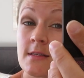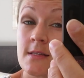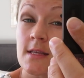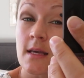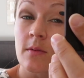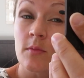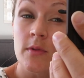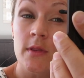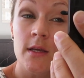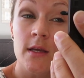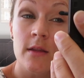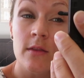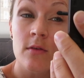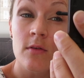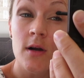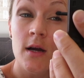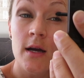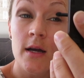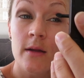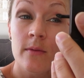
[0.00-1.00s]
the same on the other
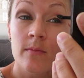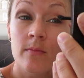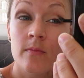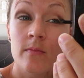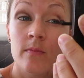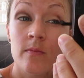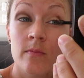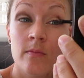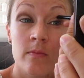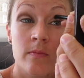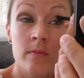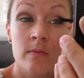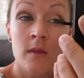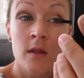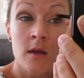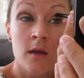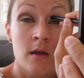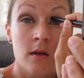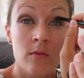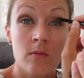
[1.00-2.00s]
eye.
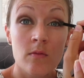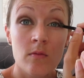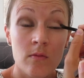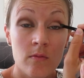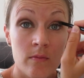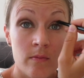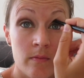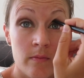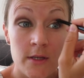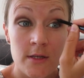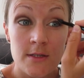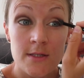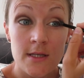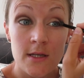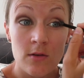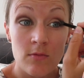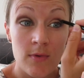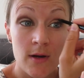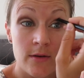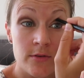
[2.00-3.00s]

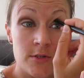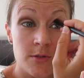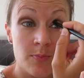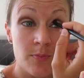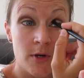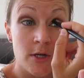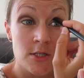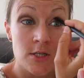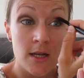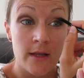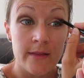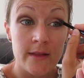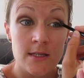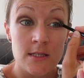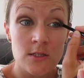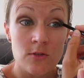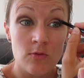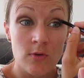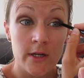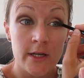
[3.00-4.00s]
Using a rounded brush like this
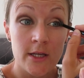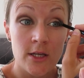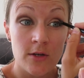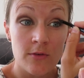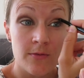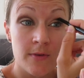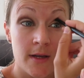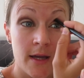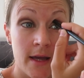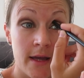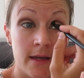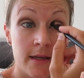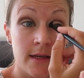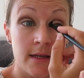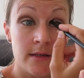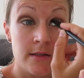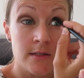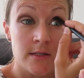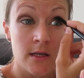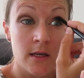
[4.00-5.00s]
is really good for getting
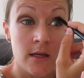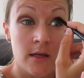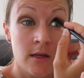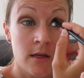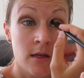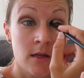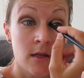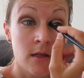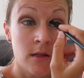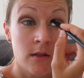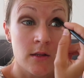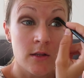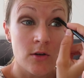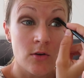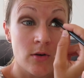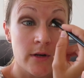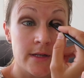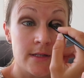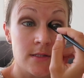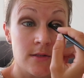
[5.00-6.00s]
into the
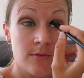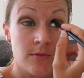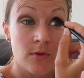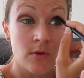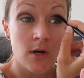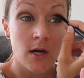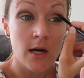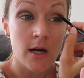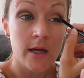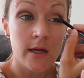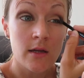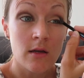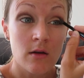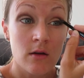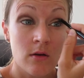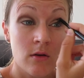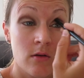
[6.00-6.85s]
crease of your eye.